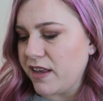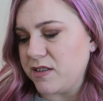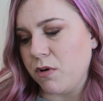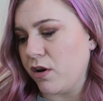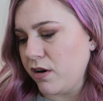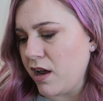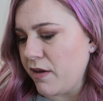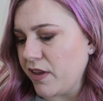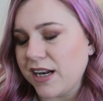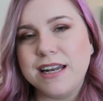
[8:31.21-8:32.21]
this one,
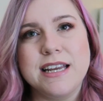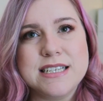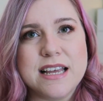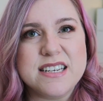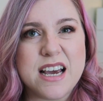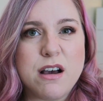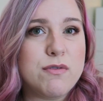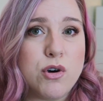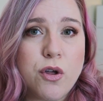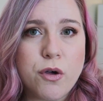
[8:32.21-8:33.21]
the Clinique Take the Day
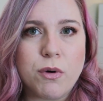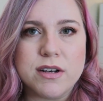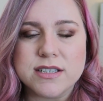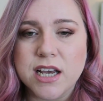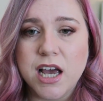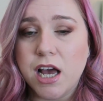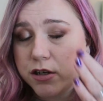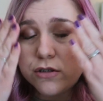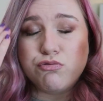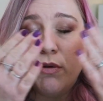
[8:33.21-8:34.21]
Off, or other ones,
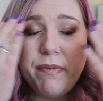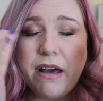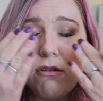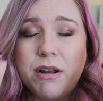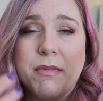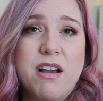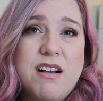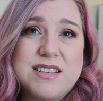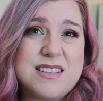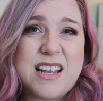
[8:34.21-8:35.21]
and just rub that all in
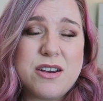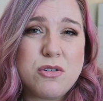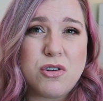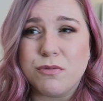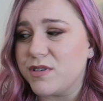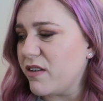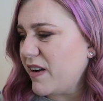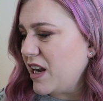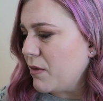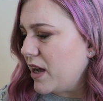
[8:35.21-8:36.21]
my eyes and then it all comes
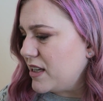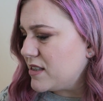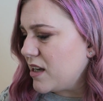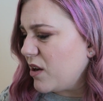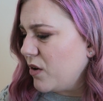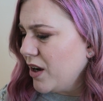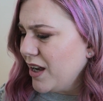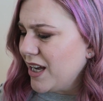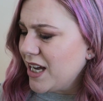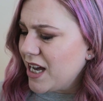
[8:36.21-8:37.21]
off anyway. So
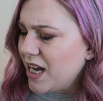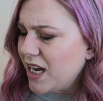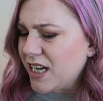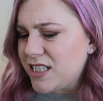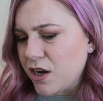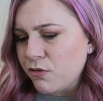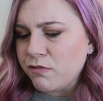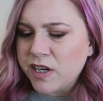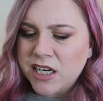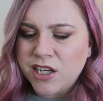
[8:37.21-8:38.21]
I
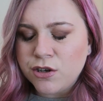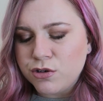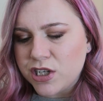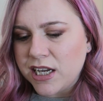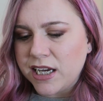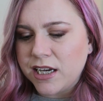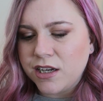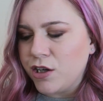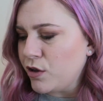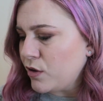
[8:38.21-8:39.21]
don't really usually
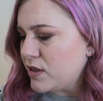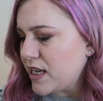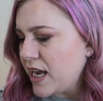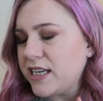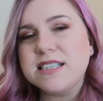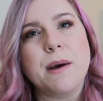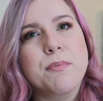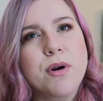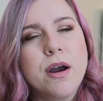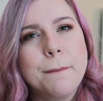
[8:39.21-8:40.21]
use a
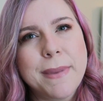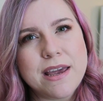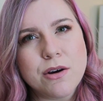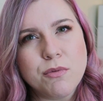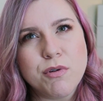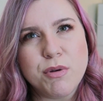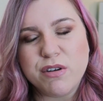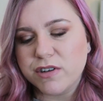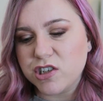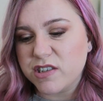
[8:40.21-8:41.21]
separate makeup
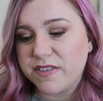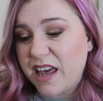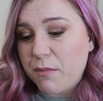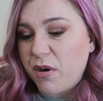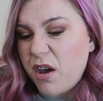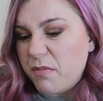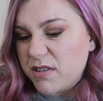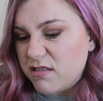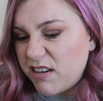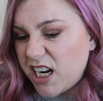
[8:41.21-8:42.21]
remover just for that
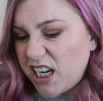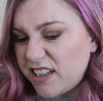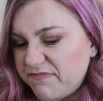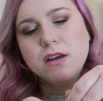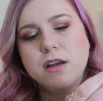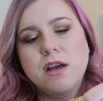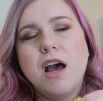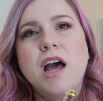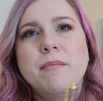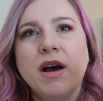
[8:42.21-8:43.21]
purpose, really.
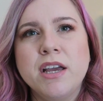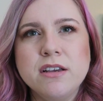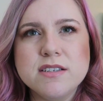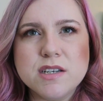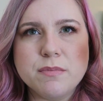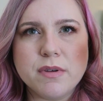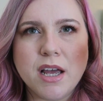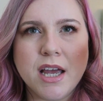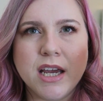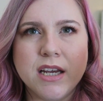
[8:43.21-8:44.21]
I used up
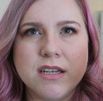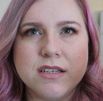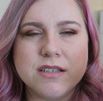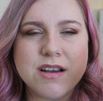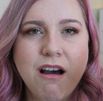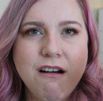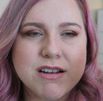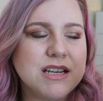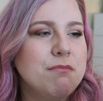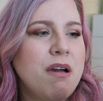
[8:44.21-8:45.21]
a
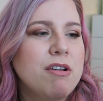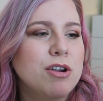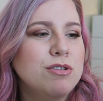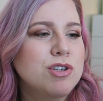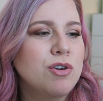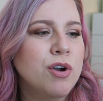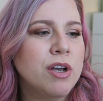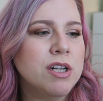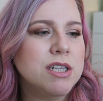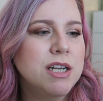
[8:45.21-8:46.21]
Tarte Maracuja
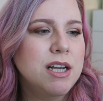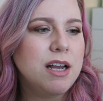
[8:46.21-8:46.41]
Oil.